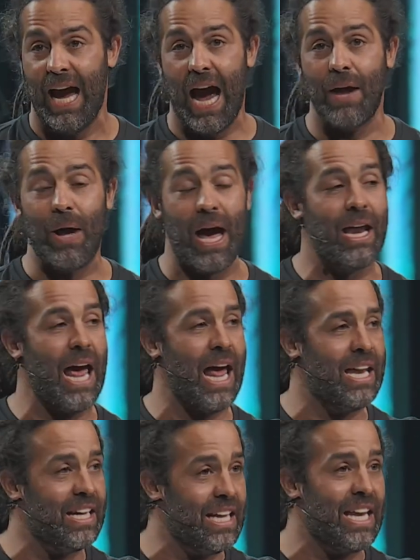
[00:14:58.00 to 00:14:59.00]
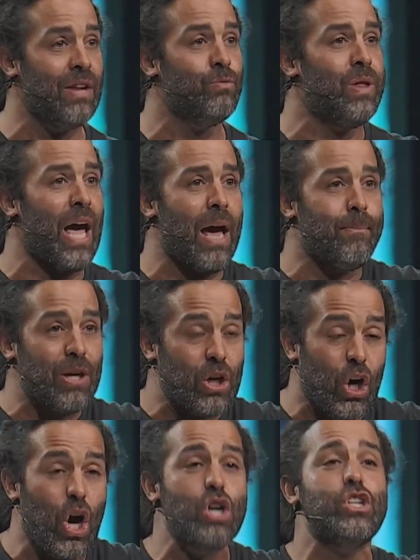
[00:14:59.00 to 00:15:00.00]
And, and, and, and
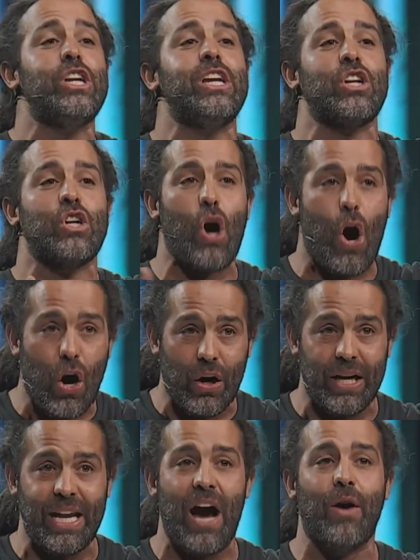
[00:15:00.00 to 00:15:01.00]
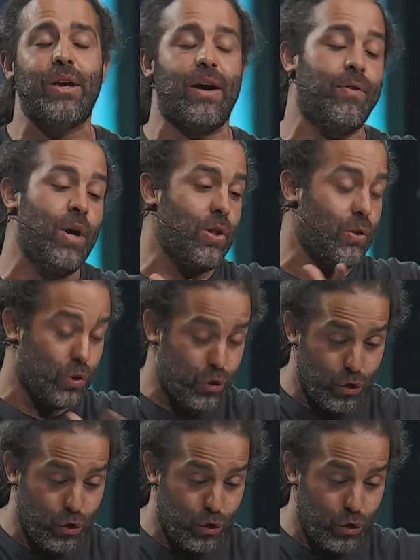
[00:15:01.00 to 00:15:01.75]
because you didn't guard it, now you have, there's